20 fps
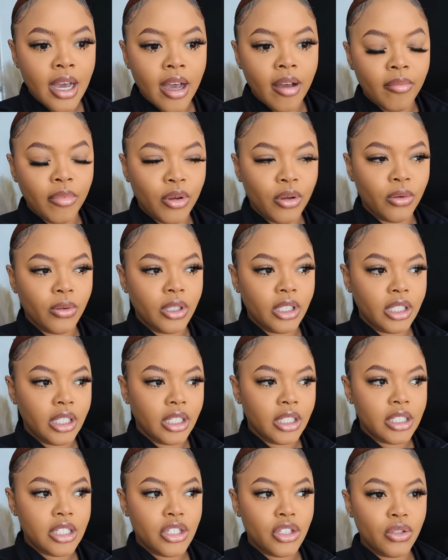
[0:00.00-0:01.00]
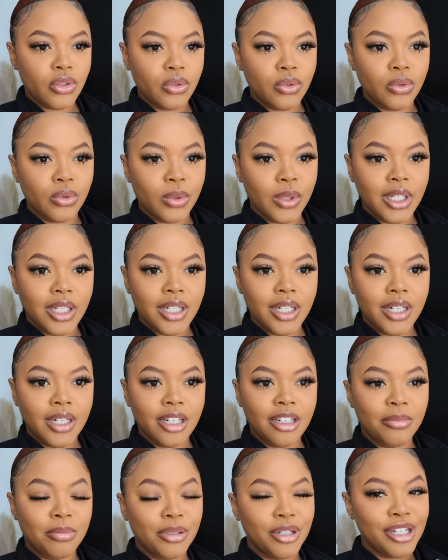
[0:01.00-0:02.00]
I'm going to
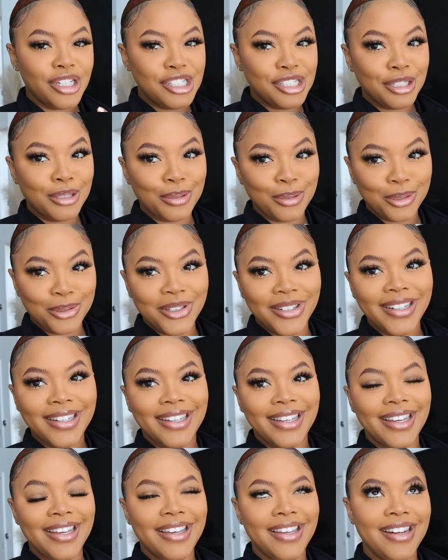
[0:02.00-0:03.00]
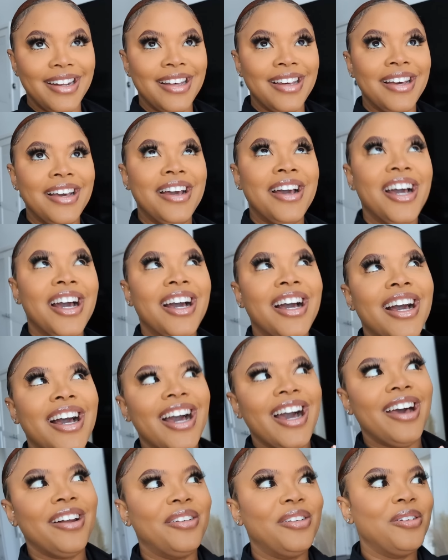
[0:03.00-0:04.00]
push through again.
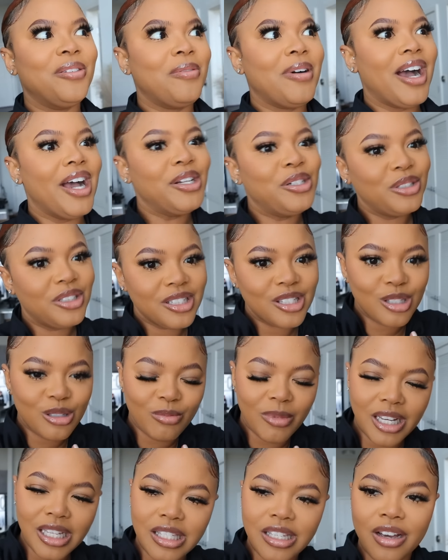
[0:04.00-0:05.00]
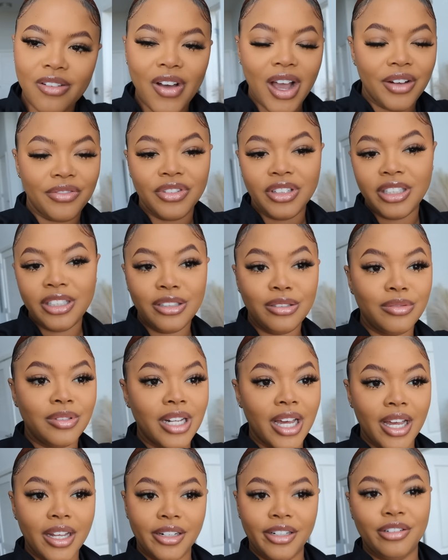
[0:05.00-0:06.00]
I don't know why I do this to myself. I really do
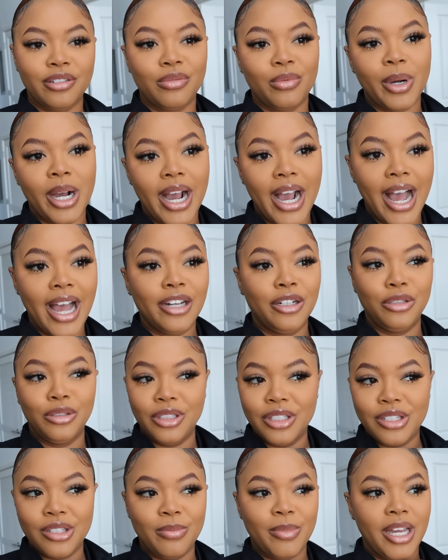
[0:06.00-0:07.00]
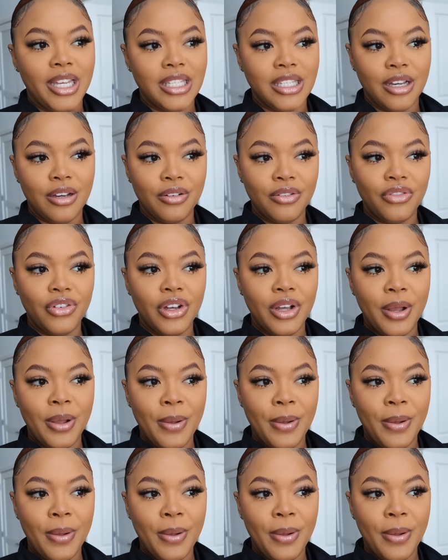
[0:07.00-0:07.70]
not know why I do this to myself.